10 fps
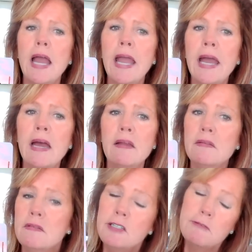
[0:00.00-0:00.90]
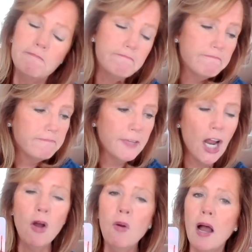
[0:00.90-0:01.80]
and you
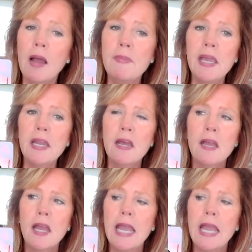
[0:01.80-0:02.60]
know, I mean,